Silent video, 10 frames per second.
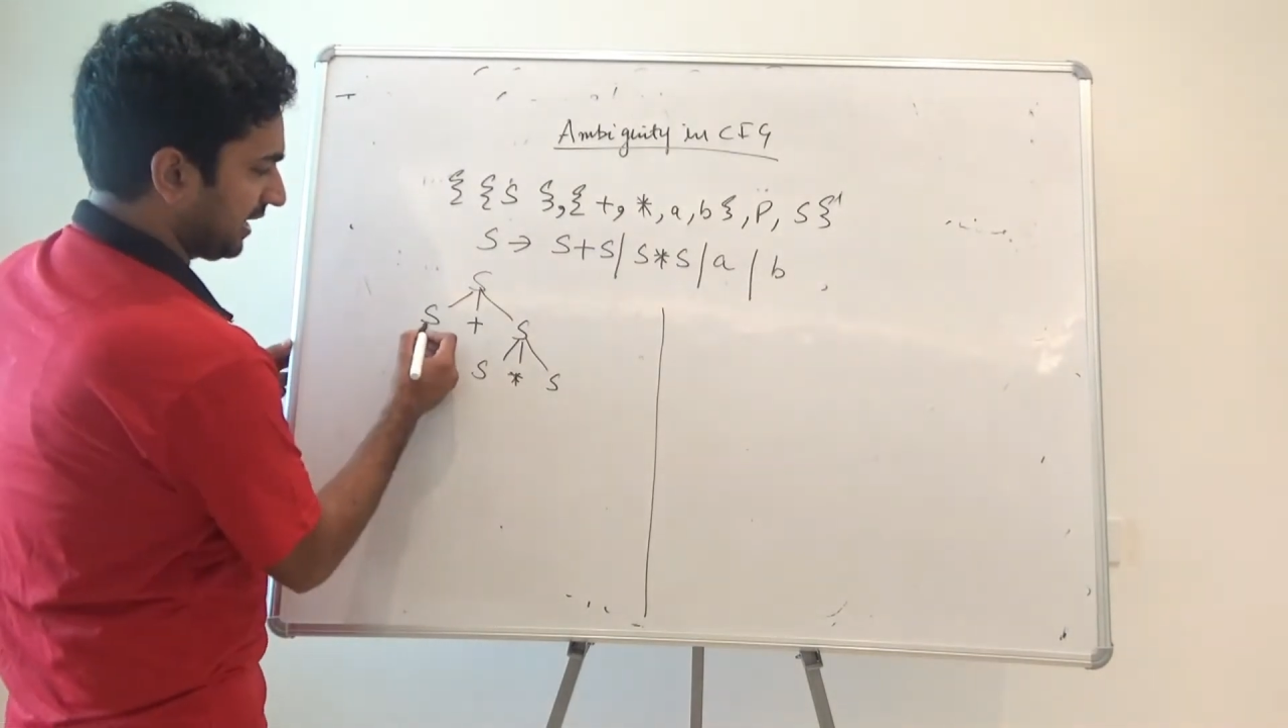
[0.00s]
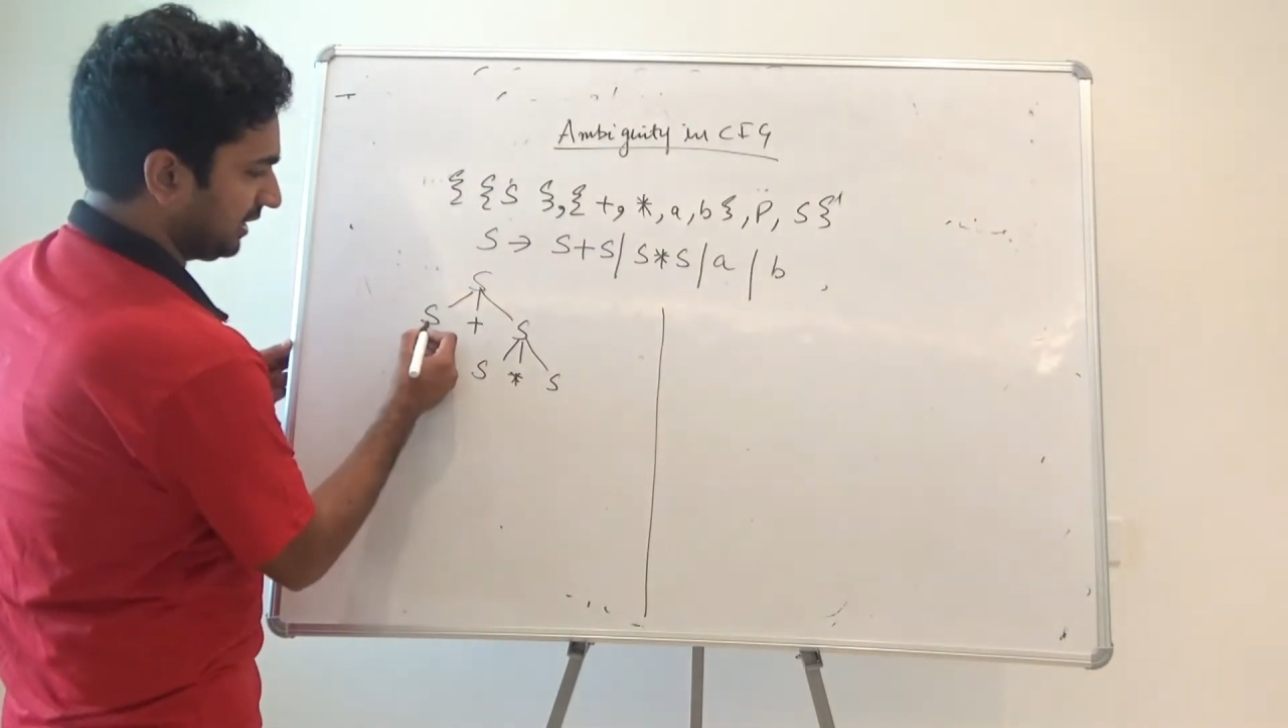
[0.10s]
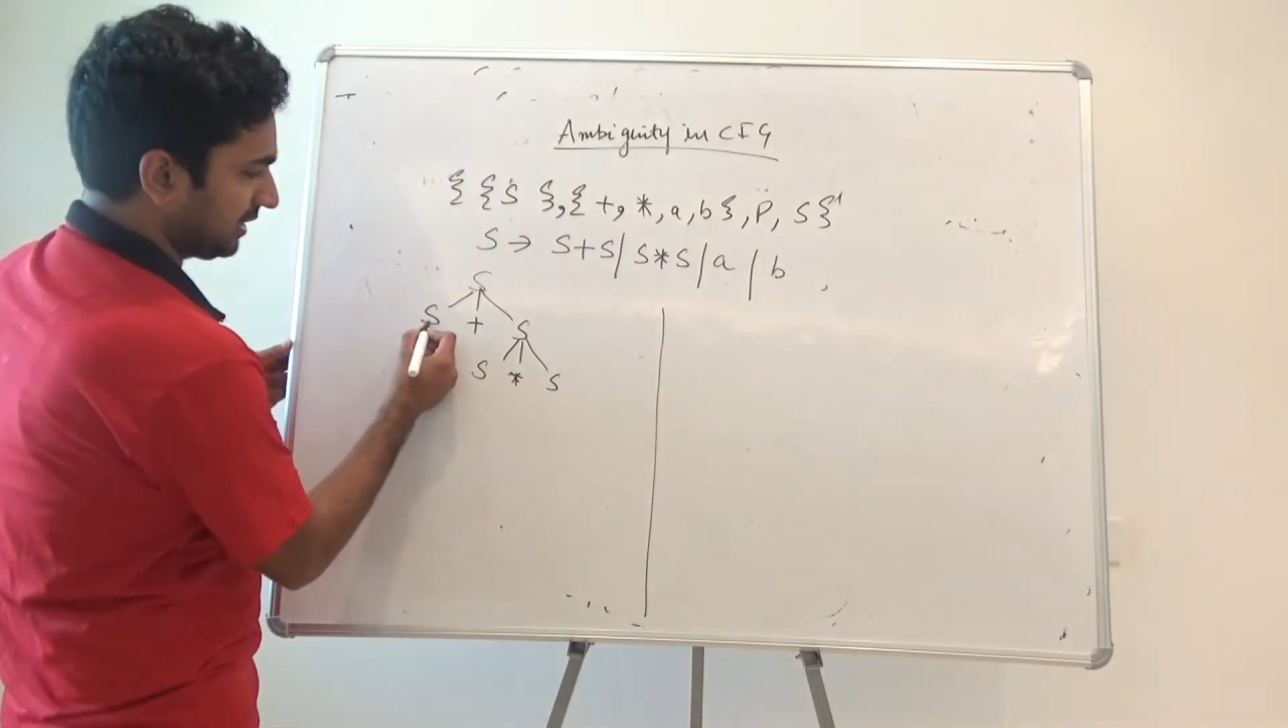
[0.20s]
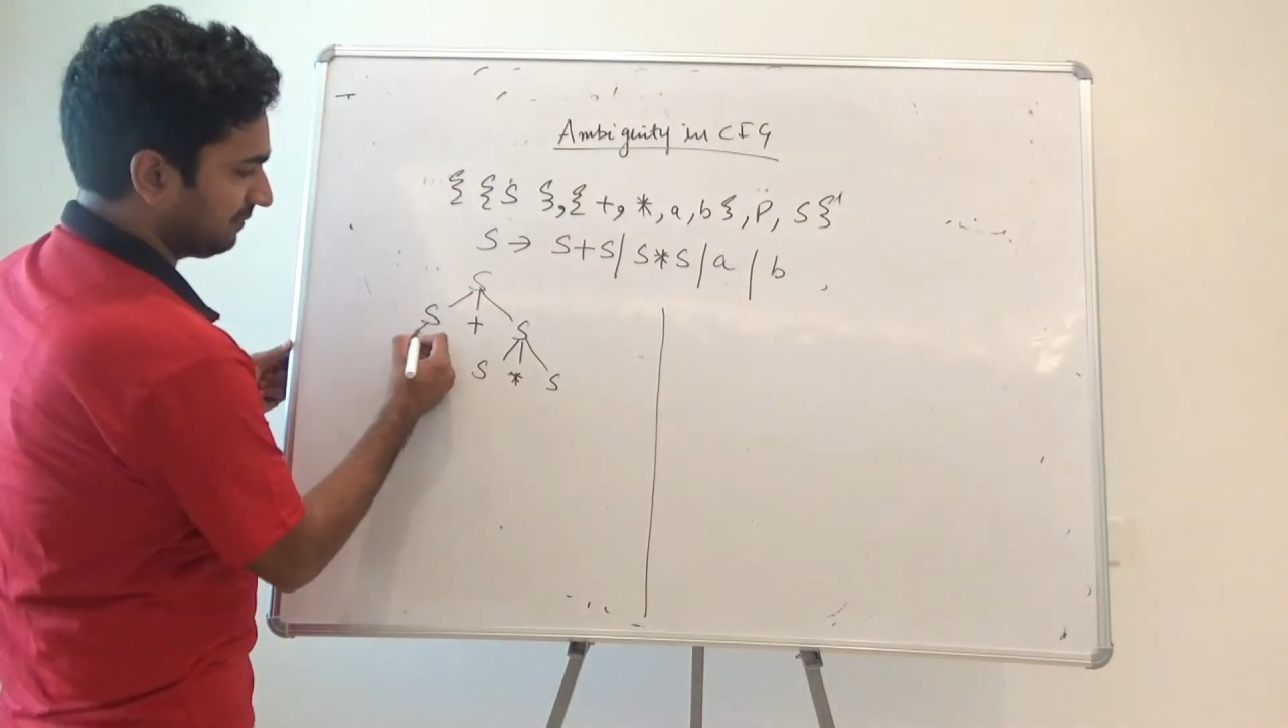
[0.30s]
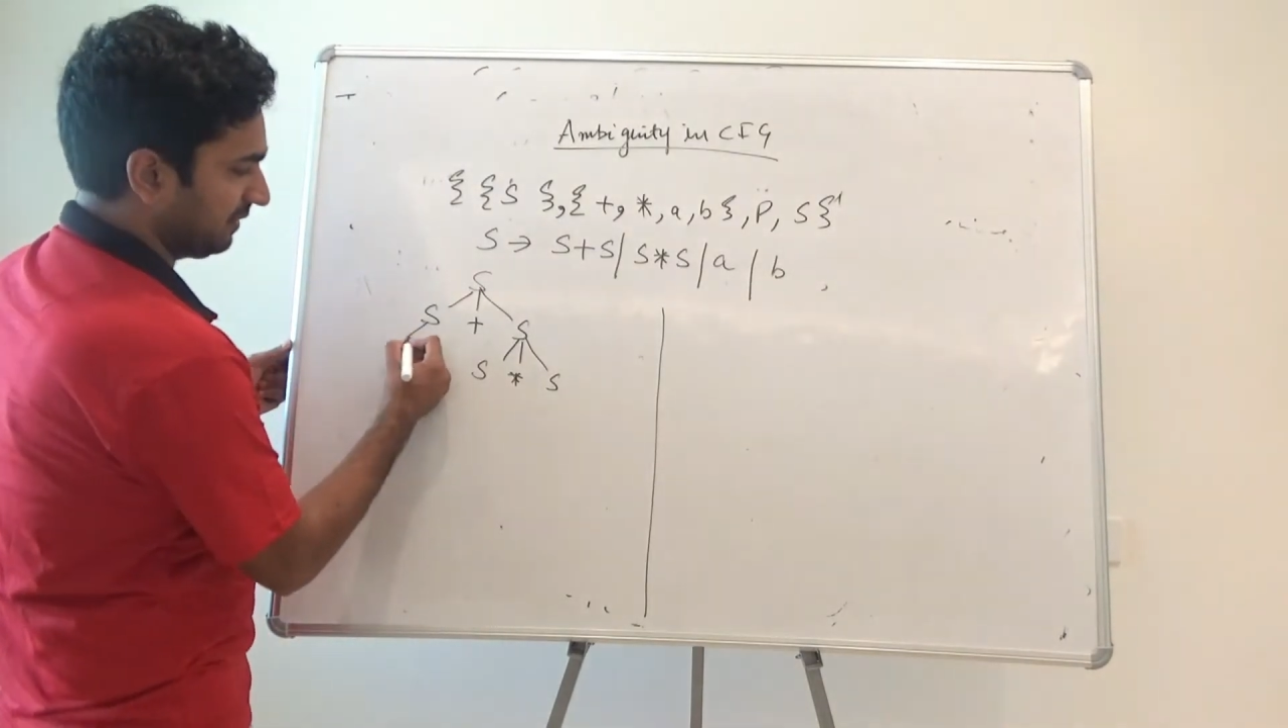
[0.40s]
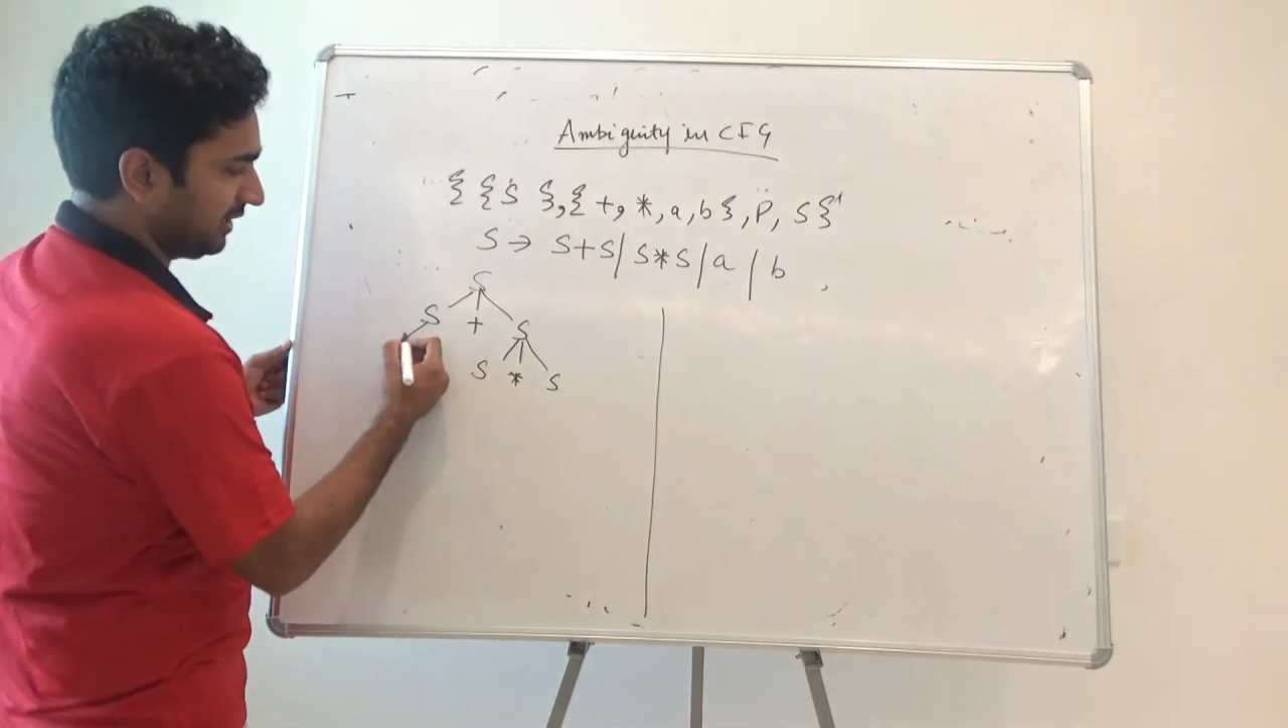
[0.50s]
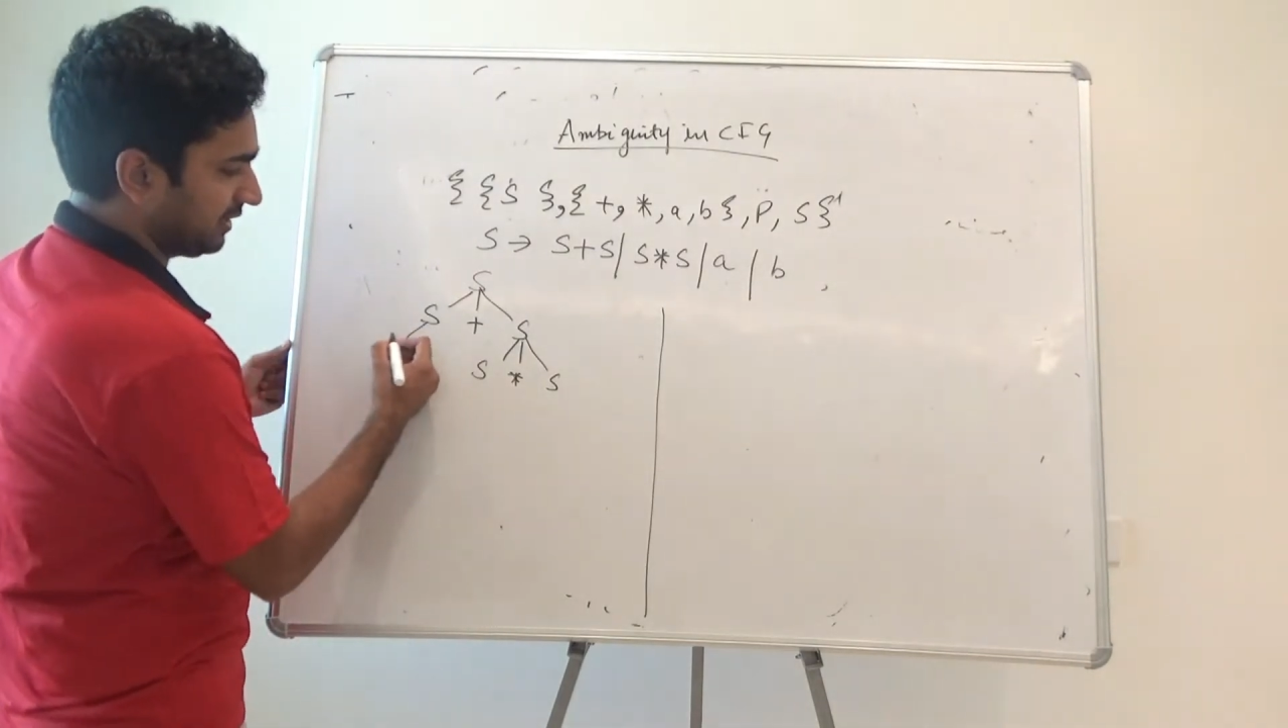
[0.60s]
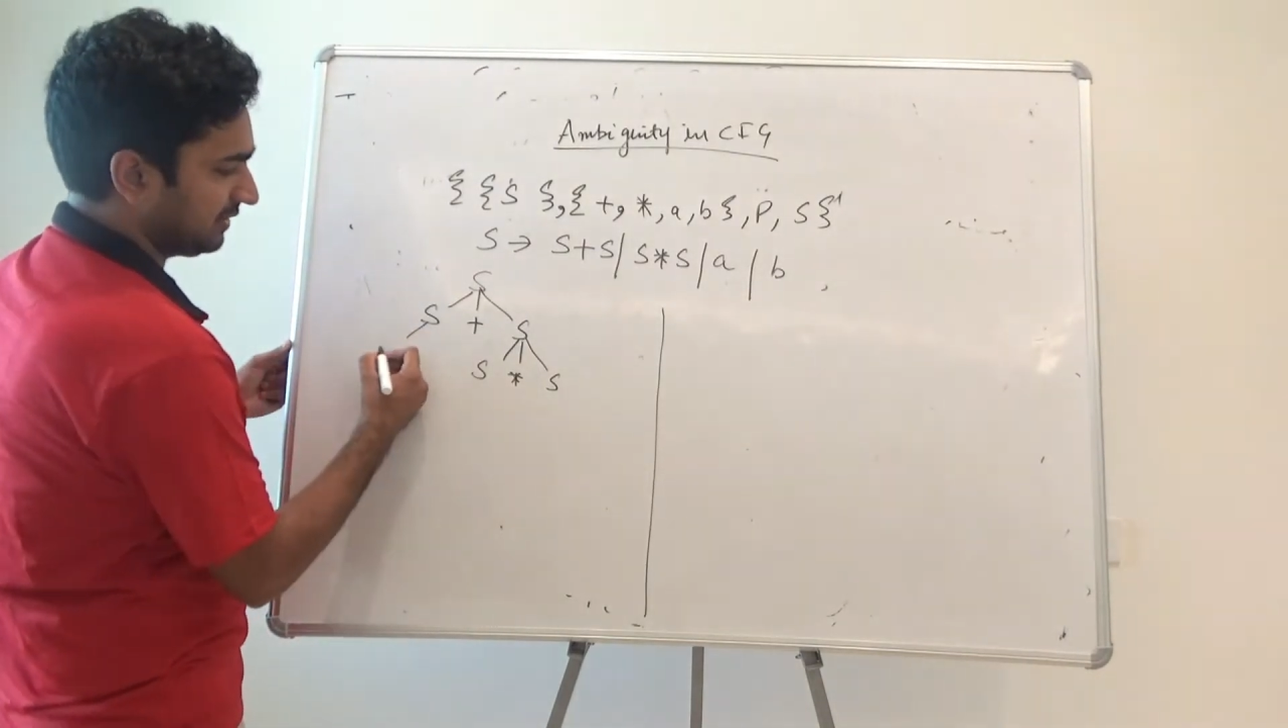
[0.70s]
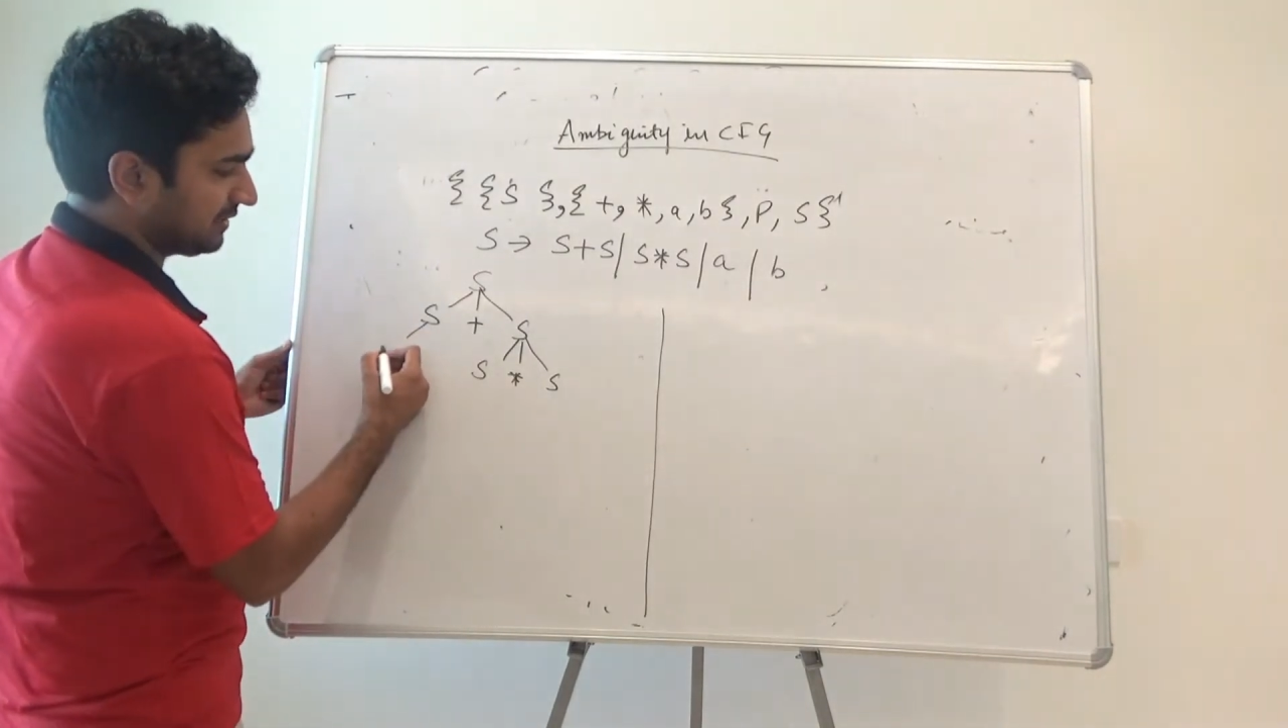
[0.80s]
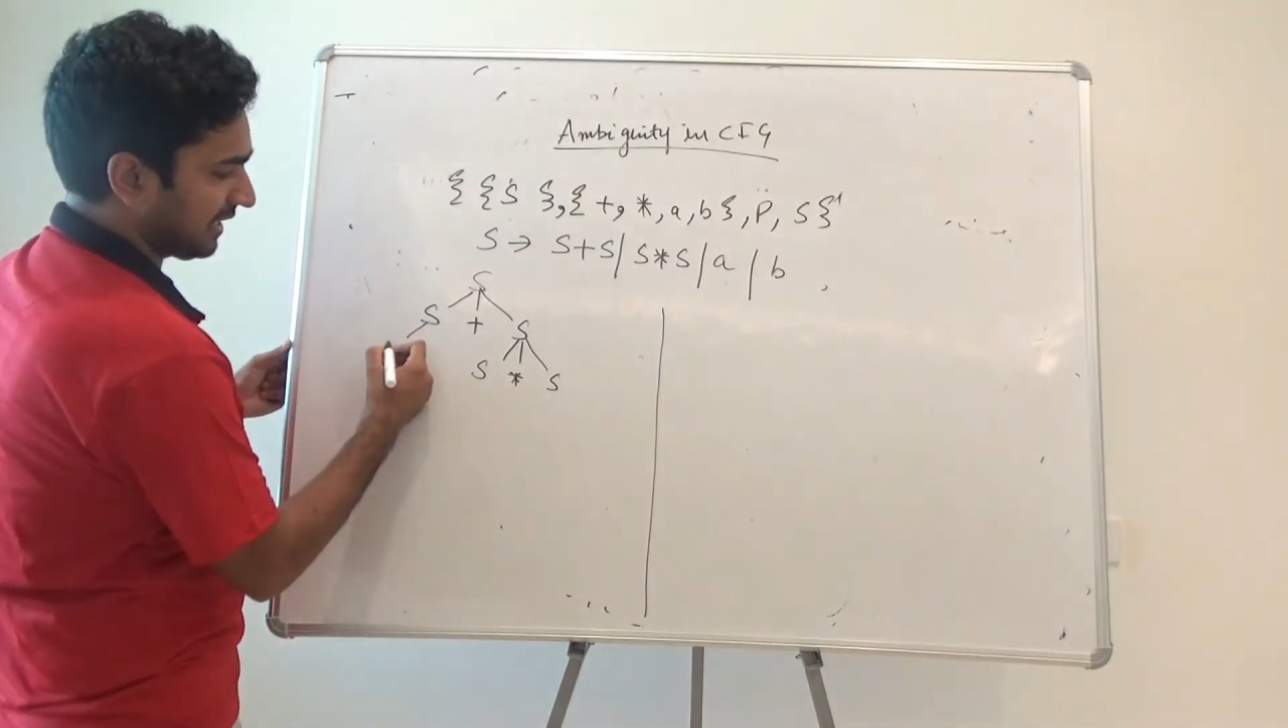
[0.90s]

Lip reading: can terminate this